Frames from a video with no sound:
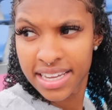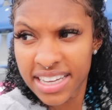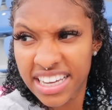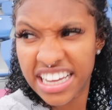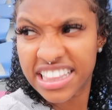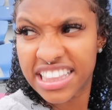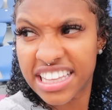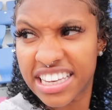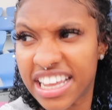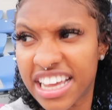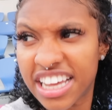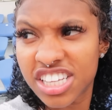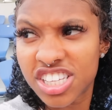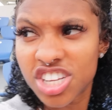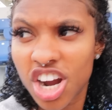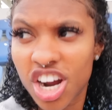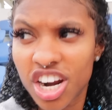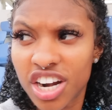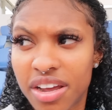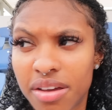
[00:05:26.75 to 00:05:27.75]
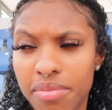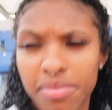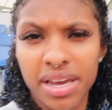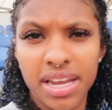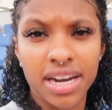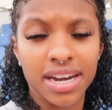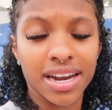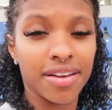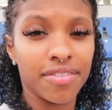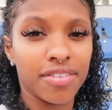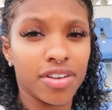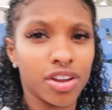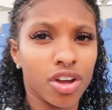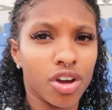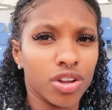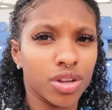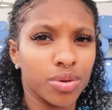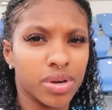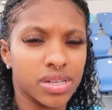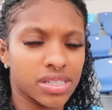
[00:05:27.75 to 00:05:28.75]
Get the day started. Me and the neighbor are
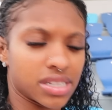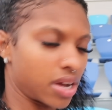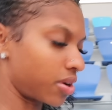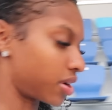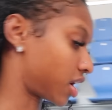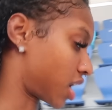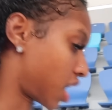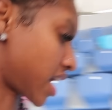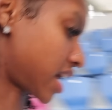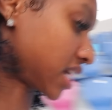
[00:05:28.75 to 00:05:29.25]
the only ones out here. I